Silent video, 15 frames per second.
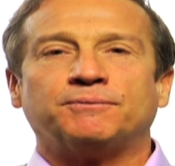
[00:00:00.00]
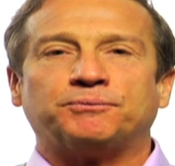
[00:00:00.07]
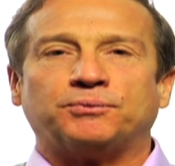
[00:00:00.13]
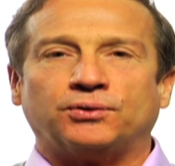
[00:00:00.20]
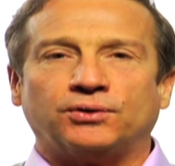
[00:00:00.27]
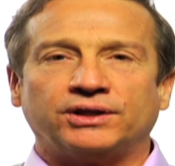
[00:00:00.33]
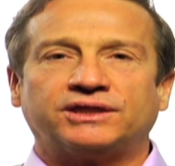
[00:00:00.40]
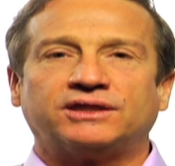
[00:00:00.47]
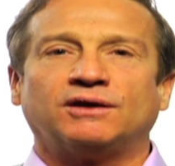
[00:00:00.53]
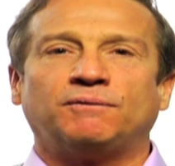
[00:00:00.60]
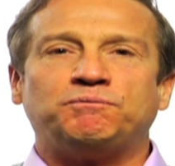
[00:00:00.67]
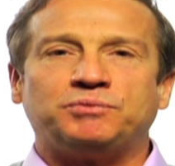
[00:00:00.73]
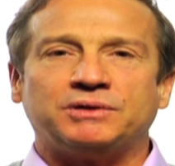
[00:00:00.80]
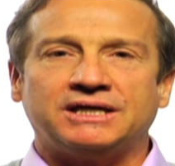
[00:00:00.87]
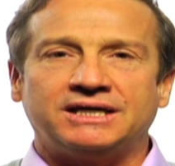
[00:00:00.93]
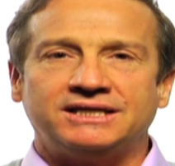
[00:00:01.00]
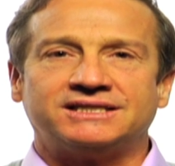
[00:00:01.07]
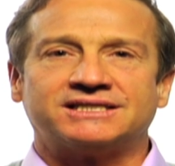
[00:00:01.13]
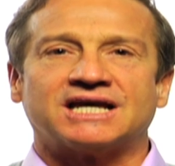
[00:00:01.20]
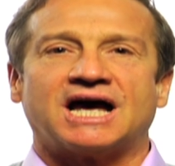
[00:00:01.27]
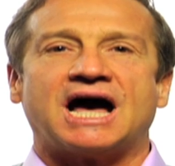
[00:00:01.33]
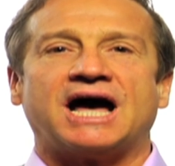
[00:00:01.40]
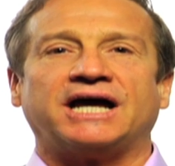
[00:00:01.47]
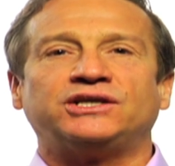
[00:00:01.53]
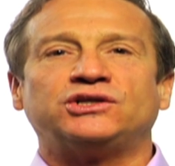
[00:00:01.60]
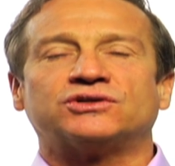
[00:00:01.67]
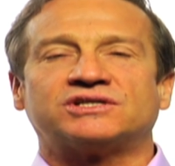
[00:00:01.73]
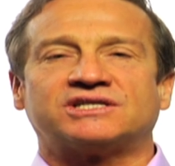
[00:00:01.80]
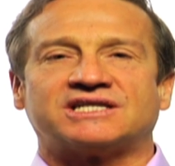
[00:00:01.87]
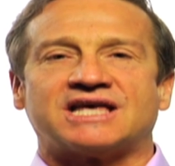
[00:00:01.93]
Put the beets on
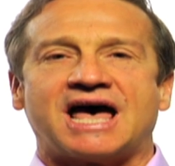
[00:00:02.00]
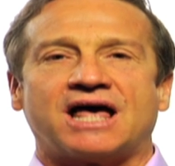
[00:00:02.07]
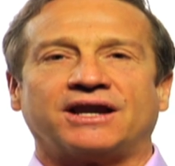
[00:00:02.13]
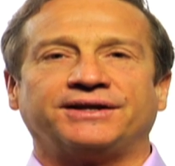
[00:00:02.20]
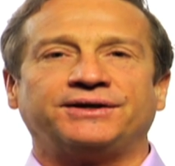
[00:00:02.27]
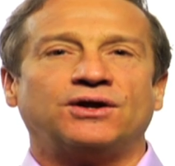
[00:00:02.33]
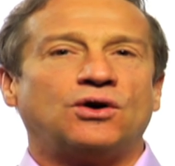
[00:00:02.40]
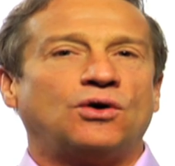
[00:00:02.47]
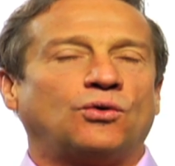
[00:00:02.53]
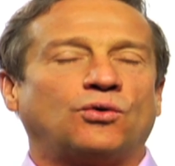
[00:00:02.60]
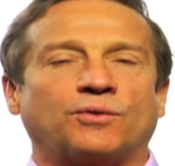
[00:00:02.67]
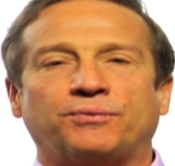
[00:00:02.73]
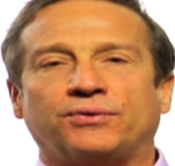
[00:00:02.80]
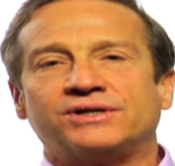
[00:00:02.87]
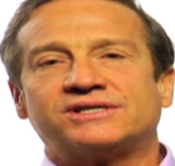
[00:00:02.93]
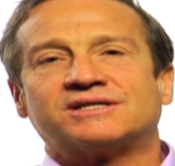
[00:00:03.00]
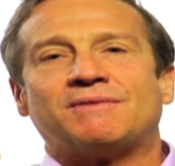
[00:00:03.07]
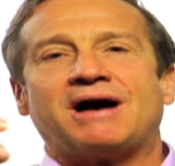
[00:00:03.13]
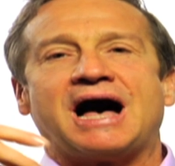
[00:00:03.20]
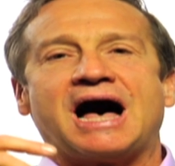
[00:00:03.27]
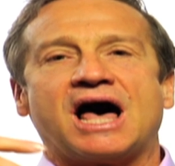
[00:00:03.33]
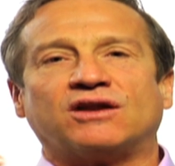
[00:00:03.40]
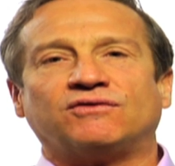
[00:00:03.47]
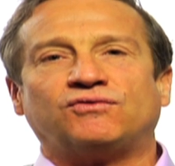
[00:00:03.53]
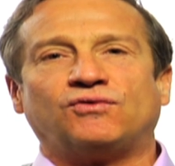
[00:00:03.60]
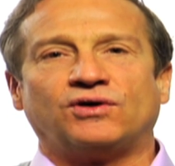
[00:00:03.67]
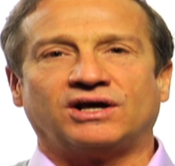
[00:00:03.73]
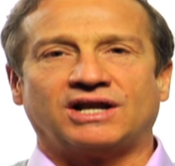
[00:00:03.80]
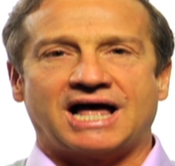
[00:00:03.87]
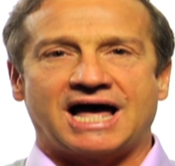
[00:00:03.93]
your salad or put some olive
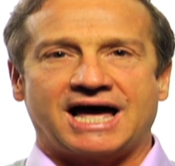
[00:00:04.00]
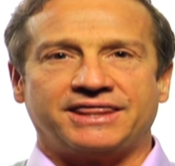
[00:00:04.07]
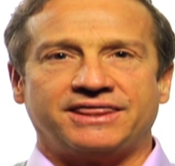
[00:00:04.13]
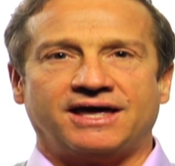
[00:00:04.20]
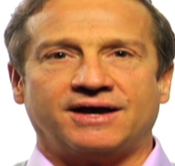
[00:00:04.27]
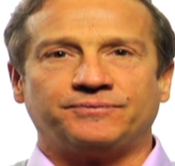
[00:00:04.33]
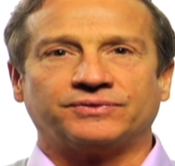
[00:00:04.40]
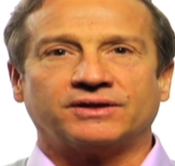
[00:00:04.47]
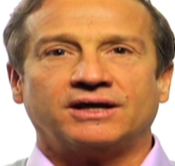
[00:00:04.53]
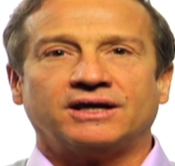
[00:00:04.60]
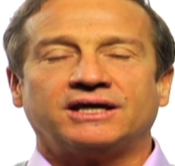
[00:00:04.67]
oil on them.